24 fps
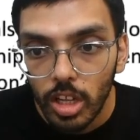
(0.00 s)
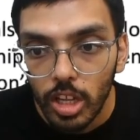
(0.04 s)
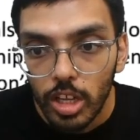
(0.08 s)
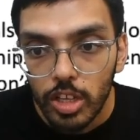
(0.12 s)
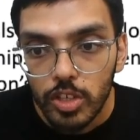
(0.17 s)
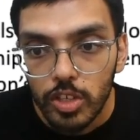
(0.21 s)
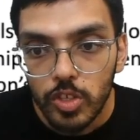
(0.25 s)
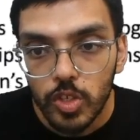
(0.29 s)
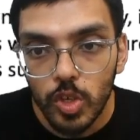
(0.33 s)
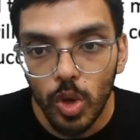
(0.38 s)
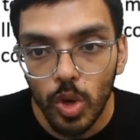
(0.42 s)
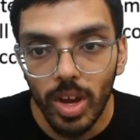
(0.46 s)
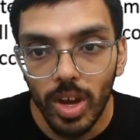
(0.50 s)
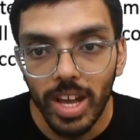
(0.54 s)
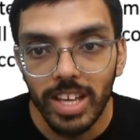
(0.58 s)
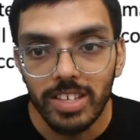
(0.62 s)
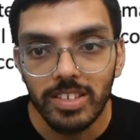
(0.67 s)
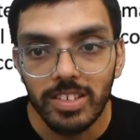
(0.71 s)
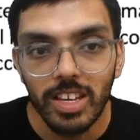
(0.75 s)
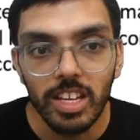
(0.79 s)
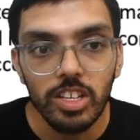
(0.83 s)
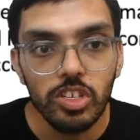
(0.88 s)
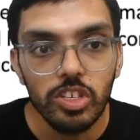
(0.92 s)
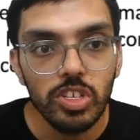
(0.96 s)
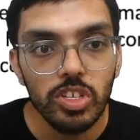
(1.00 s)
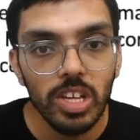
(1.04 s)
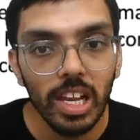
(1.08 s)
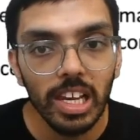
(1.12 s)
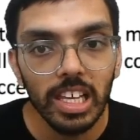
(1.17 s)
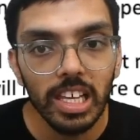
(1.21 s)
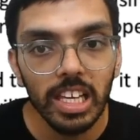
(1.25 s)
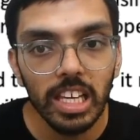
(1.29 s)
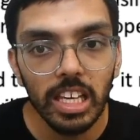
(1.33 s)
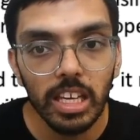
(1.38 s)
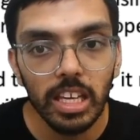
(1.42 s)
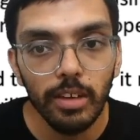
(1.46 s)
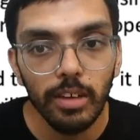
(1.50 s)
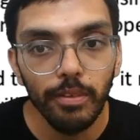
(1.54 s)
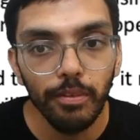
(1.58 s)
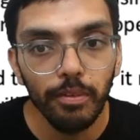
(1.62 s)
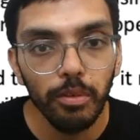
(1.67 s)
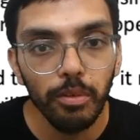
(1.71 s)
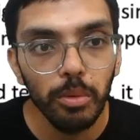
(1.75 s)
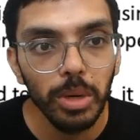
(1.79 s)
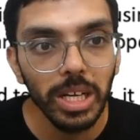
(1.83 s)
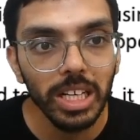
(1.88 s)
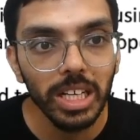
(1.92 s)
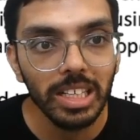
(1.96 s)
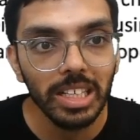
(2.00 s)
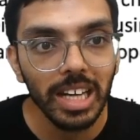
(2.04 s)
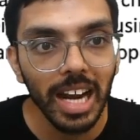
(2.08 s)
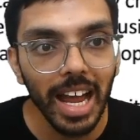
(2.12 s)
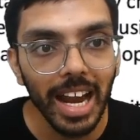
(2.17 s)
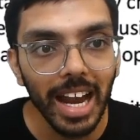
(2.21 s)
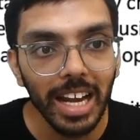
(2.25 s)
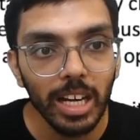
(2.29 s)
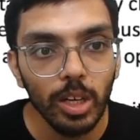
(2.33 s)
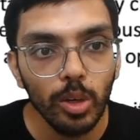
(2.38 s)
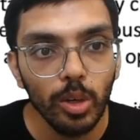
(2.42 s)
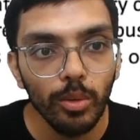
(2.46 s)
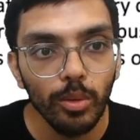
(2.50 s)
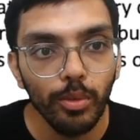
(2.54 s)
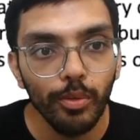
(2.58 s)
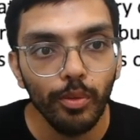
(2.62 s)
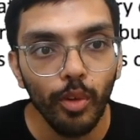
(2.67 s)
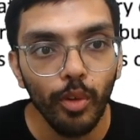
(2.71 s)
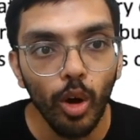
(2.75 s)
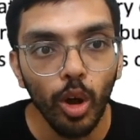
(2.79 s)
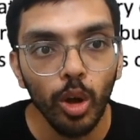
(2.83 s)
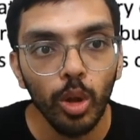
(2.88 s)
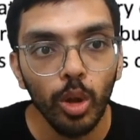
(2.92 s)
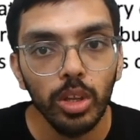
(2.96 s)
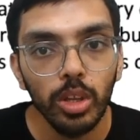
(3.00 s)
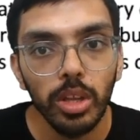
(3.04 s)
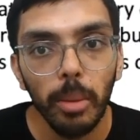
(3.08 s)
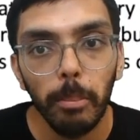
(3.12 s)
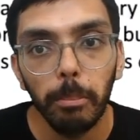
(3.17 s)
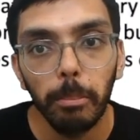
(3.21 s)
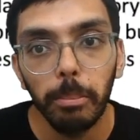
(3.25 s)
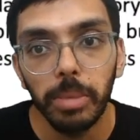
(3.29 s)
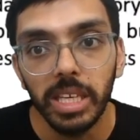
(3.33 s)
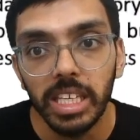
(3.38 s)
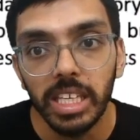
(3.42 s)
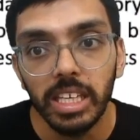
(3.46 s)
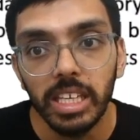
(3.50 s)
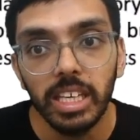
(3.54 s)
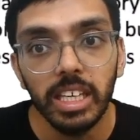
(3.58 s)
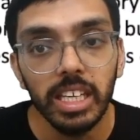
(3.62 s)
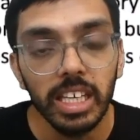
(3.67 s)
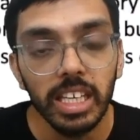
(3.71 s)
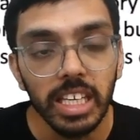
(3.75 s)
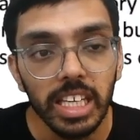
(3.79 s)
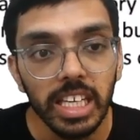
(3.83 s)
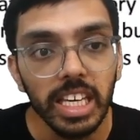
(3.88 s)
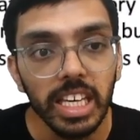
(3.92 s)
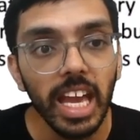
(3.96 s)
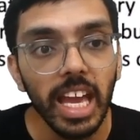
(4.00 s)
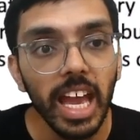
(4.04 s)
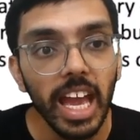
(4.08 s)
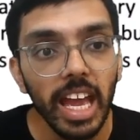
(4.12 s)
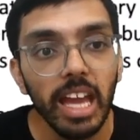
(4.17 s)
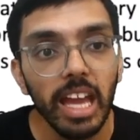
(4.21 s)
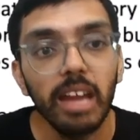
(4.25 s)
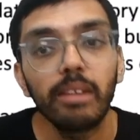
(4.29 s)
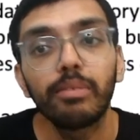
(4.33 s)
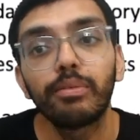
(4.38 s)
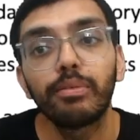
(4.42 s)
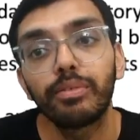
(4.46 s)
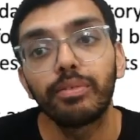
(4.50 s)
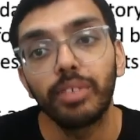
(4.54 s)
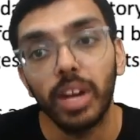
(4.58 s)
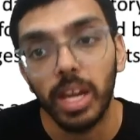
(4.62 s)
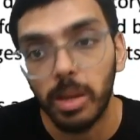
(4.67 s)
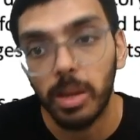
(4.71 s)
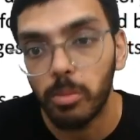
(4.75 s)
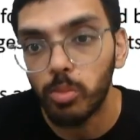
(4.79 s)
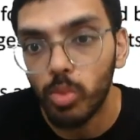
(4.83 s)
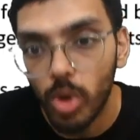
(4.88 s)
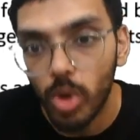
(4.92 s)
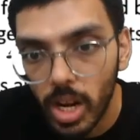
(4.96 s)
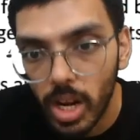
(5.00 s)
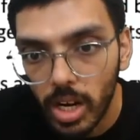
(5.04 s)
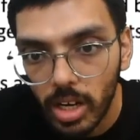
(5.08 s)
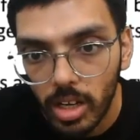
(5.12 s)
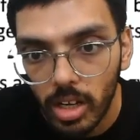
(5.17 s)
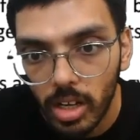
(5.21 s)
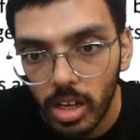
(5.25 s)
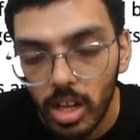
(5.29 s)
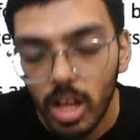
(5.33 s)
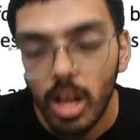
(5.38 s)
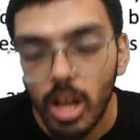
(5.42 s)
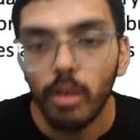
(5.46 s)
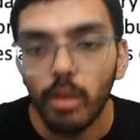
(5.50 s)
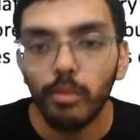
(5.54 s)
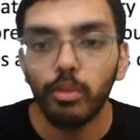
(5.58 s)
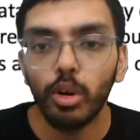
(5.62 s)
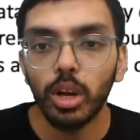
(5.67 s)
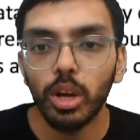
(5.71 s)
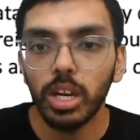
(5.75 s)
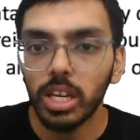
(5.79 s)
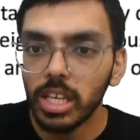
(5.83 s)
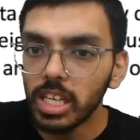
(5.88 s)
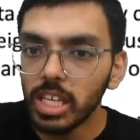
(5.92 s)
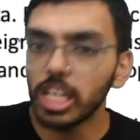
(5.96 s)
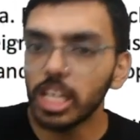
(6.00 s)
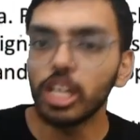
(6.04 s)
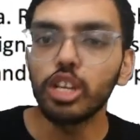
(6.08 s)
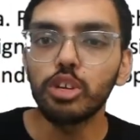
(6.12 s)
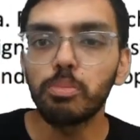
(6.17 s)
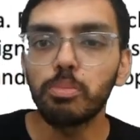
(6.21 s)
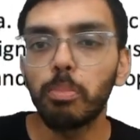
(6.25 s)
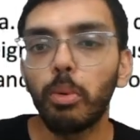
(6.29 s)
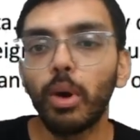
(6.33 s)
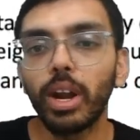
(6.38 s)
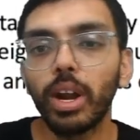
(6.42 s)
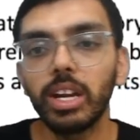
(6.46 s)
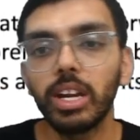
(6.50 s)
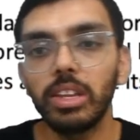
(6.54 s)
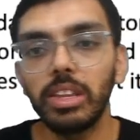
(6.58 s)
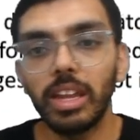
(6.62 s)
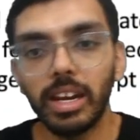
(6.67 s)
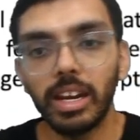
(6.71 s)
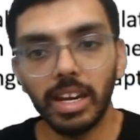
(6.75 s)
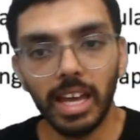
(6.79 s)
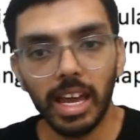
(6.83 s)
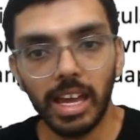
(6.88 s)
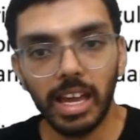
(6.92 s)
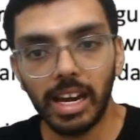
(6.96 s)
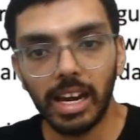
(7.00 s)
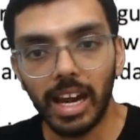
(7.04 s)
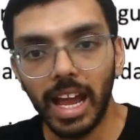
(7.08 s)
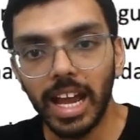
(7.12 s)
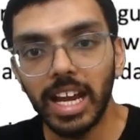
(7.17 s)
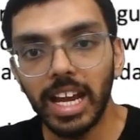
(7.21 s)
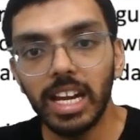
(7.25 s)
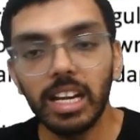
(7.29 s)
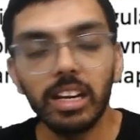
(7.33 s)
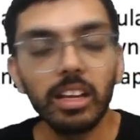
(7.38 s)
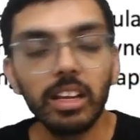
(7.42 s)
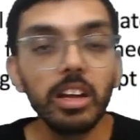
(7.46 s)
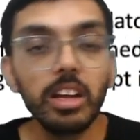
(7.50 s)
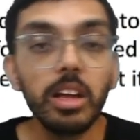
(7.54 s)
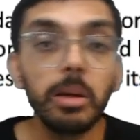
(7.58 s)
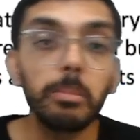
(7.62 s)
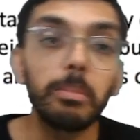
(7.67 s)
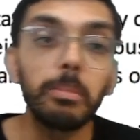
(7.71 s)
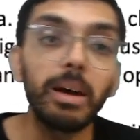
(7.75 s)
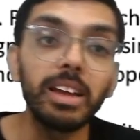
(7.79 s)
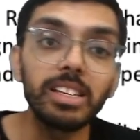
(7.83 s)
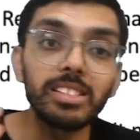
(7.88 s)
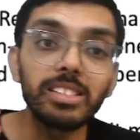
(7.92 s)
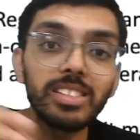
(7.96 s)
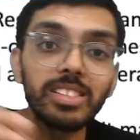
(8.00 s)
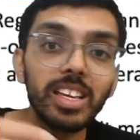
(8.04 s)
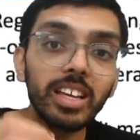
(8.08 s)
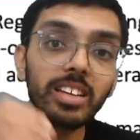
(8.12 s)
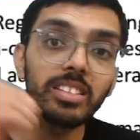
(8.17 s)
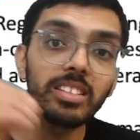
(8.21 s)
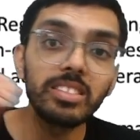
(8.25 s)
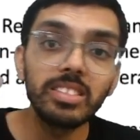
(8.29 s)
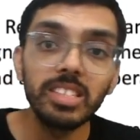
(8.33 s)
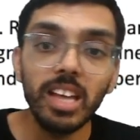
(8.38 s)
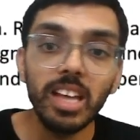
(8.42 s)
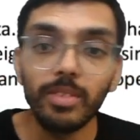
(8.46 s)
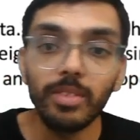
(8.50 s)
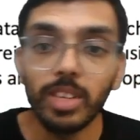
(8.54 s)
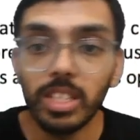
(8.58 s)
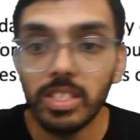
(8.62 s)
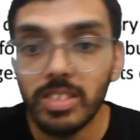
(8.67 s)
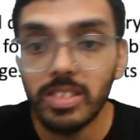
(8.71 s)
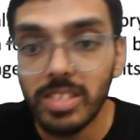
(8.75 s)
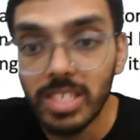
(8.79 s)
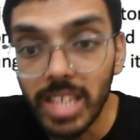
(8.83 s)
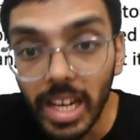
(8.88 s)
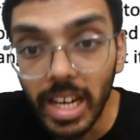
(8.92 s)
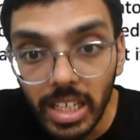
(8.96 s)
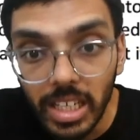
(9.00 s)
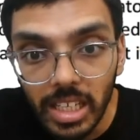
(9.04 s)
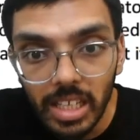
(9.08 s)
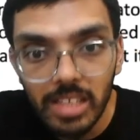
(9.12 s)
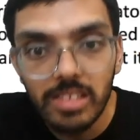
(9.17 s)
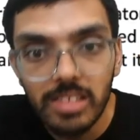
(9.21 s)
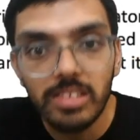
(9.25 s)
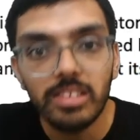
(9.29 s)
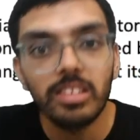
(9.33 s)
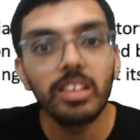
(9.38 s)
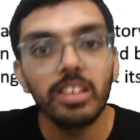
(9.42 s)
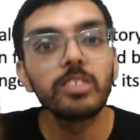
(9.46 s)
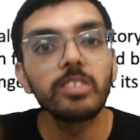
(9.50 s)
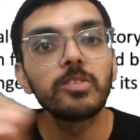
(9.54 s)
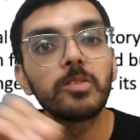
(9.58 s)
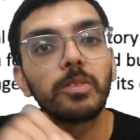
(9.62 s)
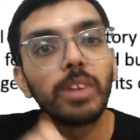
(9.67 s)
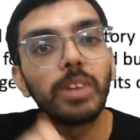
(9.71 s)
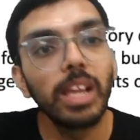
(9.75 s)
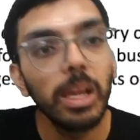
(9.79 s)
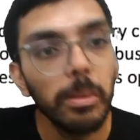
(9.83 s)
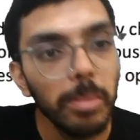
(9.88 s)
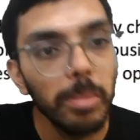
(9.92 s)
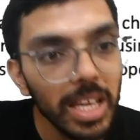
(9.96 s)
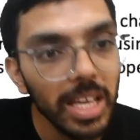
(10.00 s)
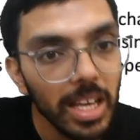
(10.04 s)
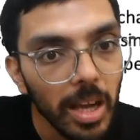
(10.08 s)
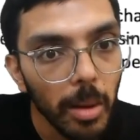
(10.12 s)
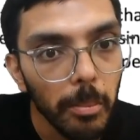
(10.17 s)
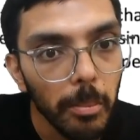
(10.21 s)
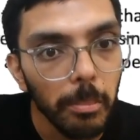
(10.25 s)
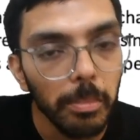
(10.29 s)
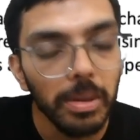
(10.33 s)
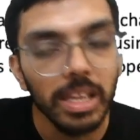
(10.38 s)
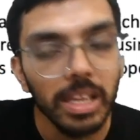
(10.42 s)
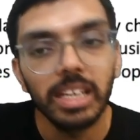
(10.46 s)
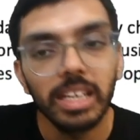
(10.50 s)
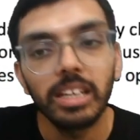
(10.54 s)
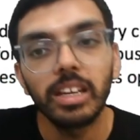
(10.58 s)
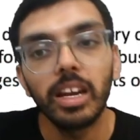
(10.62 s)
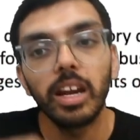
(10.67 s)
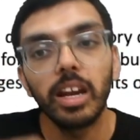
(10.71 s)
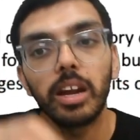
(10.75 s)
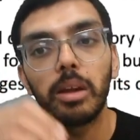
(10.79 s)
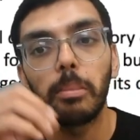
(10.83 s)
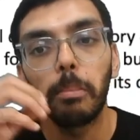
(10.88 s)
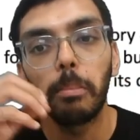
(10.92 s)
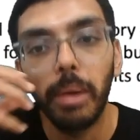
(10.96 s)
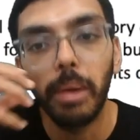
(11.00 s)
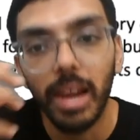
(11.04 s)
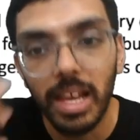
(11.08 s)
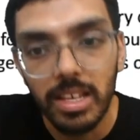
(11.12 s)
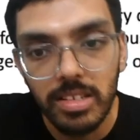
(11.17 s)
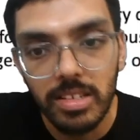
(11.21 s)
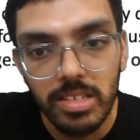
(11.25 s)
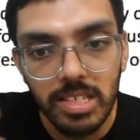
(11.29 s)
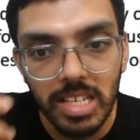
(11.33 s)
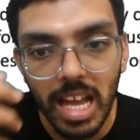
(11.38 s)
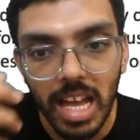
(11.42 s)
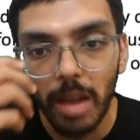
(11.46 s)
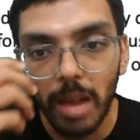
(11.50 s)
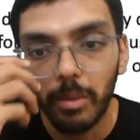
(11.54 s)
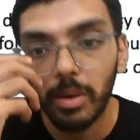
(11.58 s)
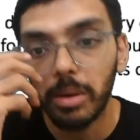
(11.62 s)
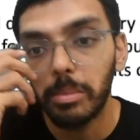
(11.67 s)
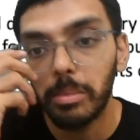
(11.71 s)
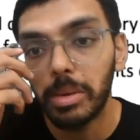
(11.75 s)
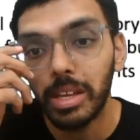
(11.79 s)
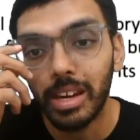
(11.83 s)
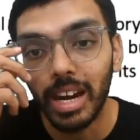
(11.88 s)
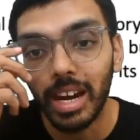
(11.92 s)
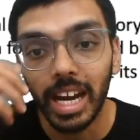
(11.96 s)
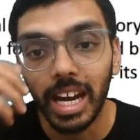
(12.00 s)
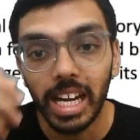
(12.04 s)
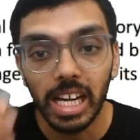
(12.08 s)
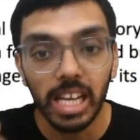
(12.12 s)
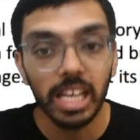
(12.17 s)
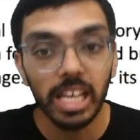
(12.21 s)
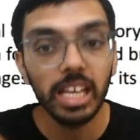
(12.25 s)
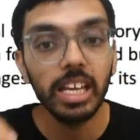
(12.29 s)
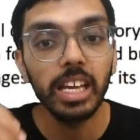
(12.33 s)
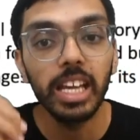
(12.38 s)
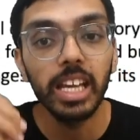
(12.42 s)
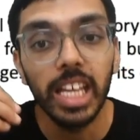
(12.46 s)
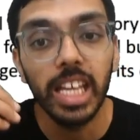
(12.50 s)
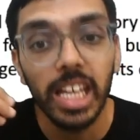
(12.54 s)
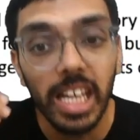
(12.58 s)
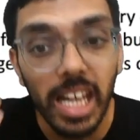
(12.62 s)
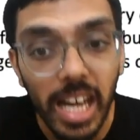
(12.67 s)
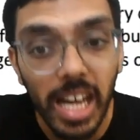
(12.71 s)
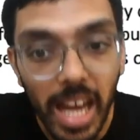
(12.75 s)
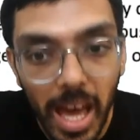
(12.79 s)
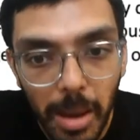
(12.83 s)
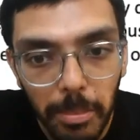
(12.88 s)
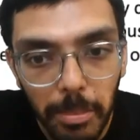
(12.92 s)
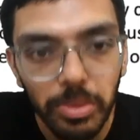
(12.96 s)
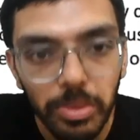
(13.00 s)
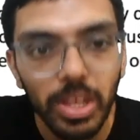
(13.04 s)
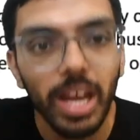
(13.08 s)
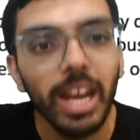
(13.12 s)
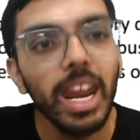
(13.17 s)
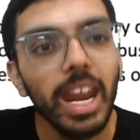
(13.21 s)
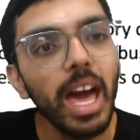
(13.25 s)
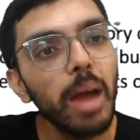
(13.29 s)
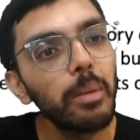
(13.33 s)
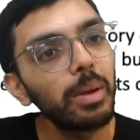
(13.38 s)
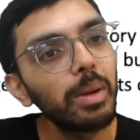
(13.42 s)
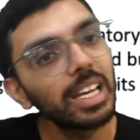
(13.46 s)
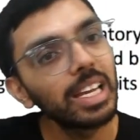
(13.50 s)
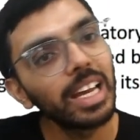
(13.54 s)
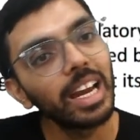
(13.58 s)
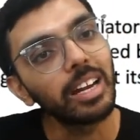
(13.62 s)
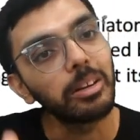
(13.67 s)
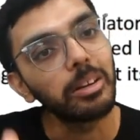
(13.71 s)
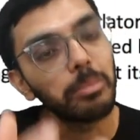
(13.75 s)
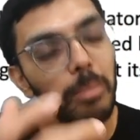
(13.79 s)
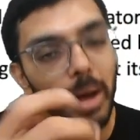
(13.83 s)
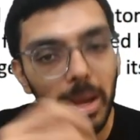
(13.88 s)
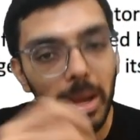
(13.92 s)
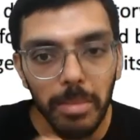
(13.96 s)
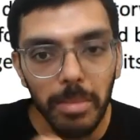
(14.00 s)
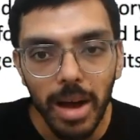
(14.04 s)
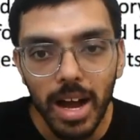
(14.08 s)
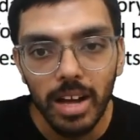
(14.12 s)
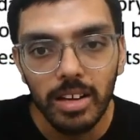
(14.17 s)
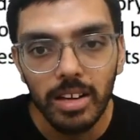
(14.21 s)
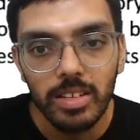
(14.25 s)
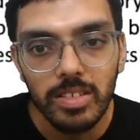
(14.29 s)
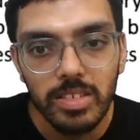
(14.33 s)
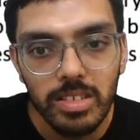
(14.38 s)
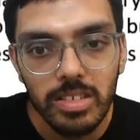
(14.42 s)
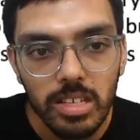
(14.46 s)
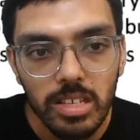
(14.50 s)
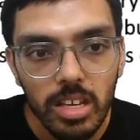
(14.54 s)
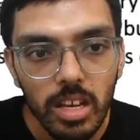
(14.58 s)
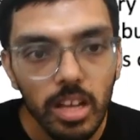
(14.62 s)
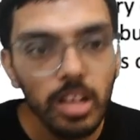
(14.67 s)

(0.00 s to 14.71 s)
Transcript: So essentially, if we try to follow the PEA framework, for each point that I write, my 6, 7 sentences will be completed, plus I will be writing in depth and I will get my marks.